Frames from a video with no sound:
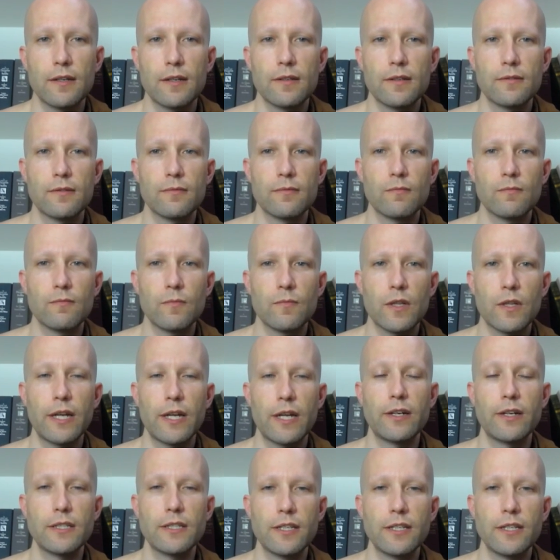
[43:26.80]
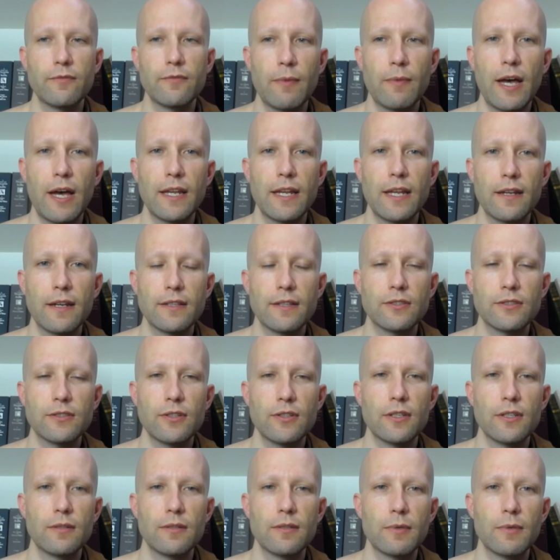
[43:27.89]
clarity of mind, that's good,
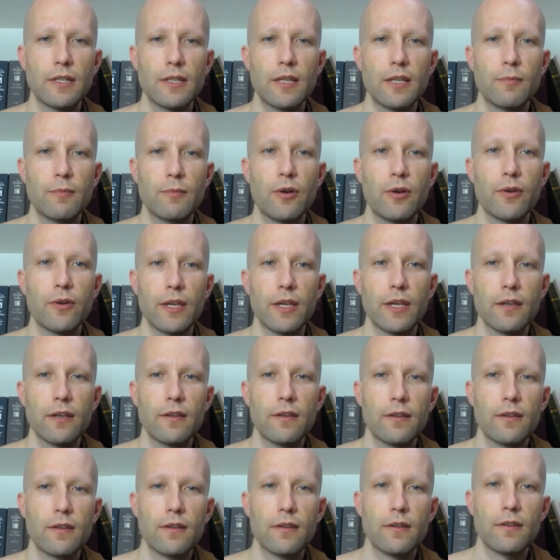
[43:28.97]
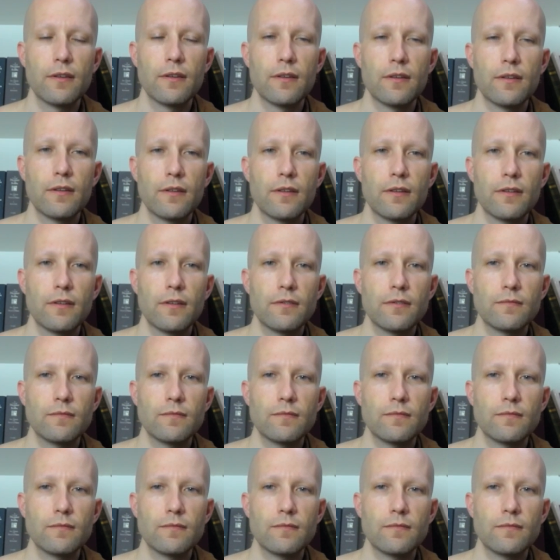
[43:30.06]
but keep going. You know,